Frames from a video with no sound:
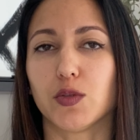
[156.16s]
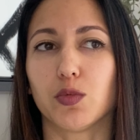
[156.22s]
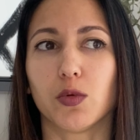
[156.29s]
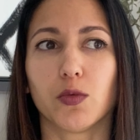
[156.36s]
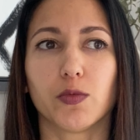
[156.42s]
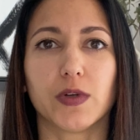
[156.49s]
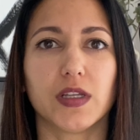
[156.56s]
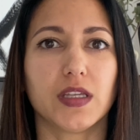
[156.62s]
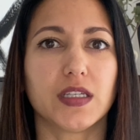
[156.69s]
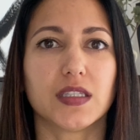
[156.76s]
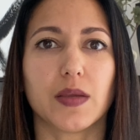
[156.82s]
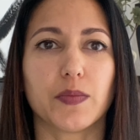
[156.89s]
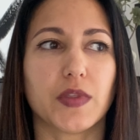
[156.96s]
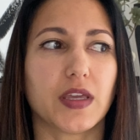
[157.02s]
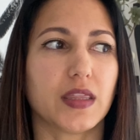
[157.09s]
were really
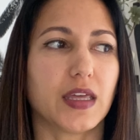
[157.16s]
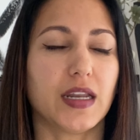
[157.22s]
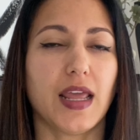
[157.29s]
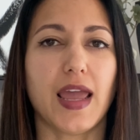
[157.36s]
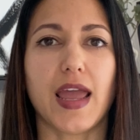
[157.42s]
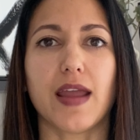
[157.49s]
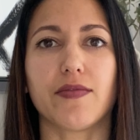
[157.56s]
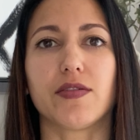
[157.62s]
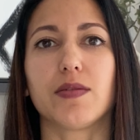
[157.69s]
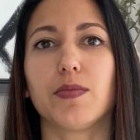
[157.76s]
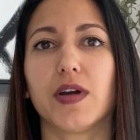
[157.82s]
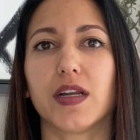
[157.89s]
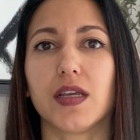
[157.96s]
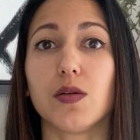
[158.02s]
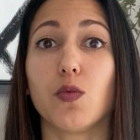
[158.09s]
something that
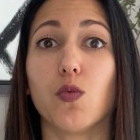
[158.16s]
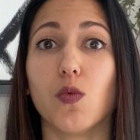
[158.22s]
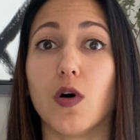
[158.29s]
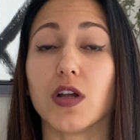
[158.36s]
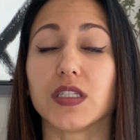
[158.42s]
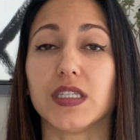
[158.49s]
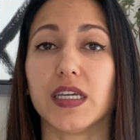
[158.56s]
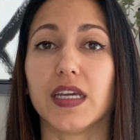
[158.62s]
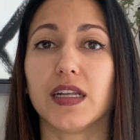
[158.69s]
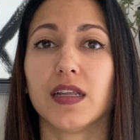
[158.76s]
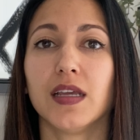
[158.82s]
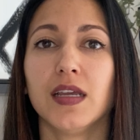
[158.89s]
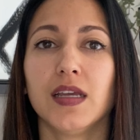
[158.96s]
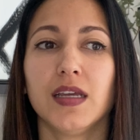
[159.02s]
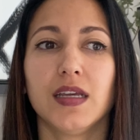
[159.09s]
everybody wanted.
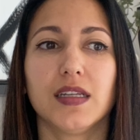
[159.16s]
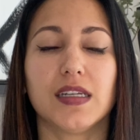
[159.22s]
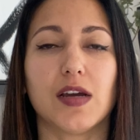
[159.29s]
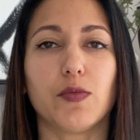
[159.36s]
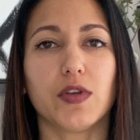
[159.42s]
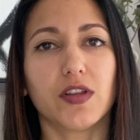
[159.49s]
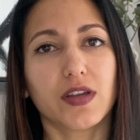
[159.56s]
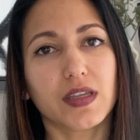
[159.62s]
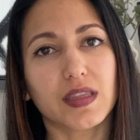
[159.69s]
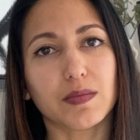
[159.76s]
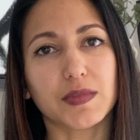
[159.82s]
Now we look at them